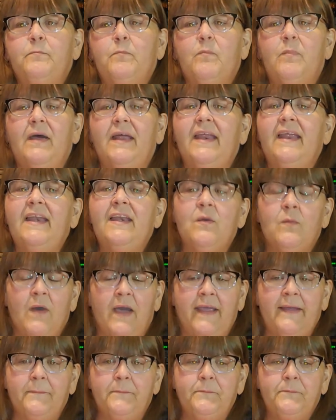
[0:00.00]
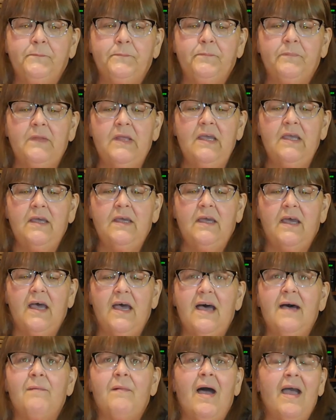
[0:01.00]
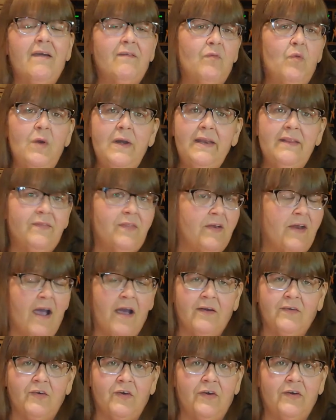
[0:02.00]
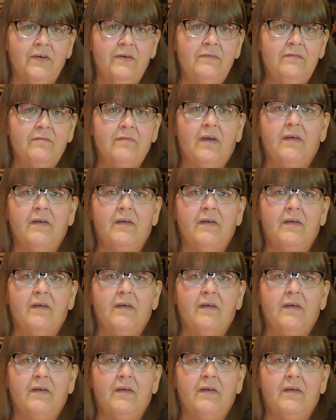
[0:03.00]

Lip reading: But anyway, I avoided the doctor.